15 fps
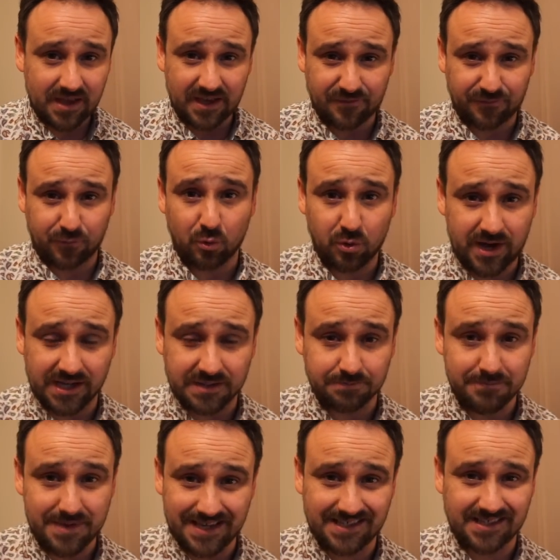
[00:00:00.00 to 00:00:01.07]
It's forecast
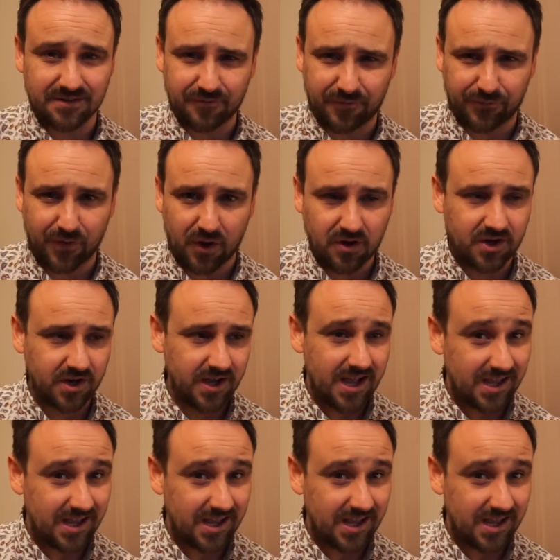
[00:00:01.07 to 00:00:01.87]
mist and fog.